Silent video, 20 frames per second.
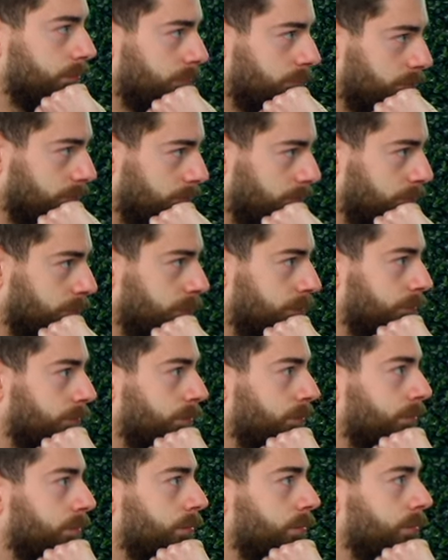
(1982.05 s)

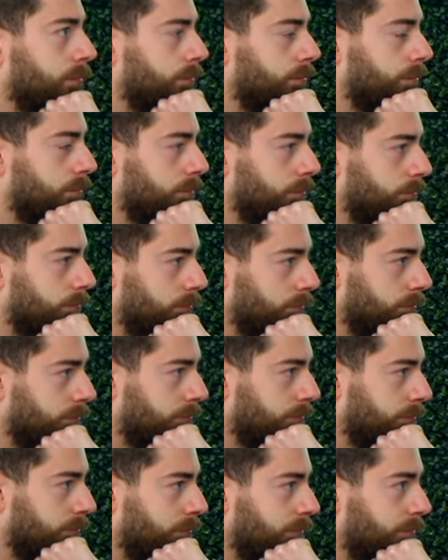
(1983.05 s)

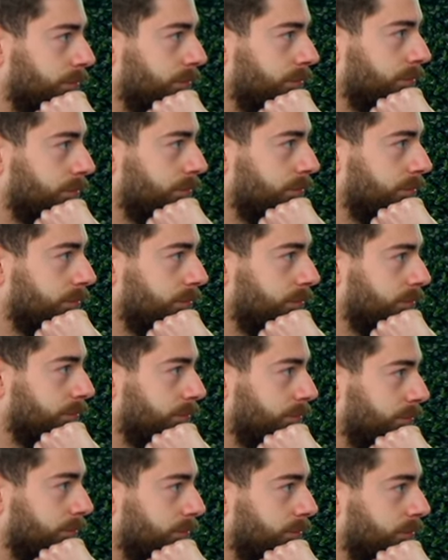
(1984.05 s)

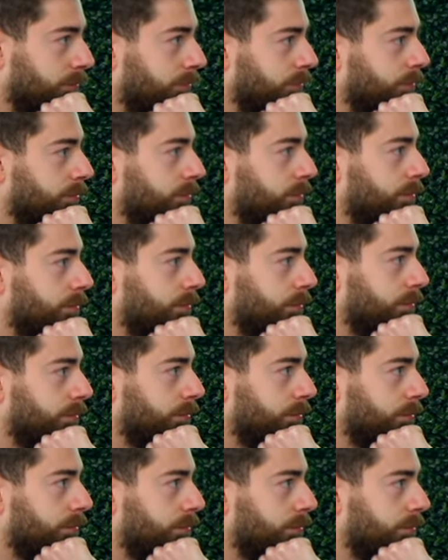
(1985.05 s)
[no speech]